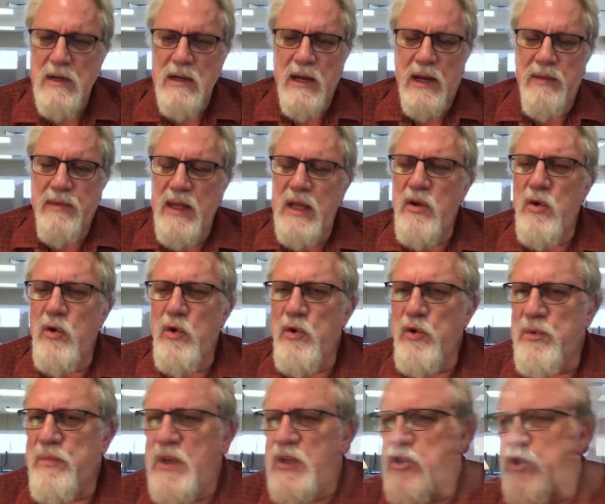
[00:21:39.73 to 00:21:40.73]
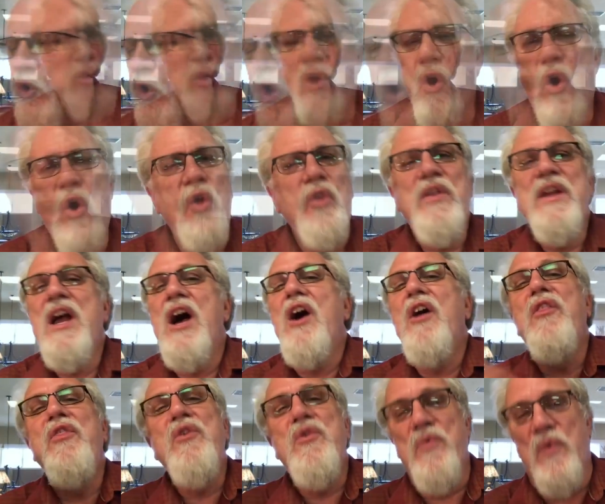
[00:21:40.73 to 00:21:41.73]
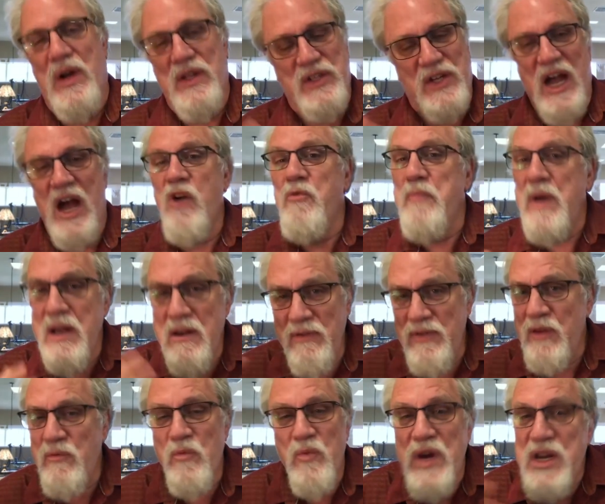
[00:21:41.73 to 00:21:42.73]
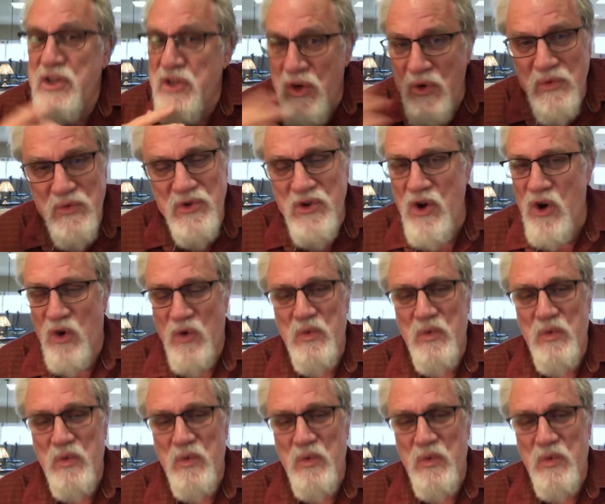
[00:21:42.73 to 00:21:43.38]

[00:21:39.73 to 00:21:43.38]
And then Uthman took all the other ones. How many of them? We don't know.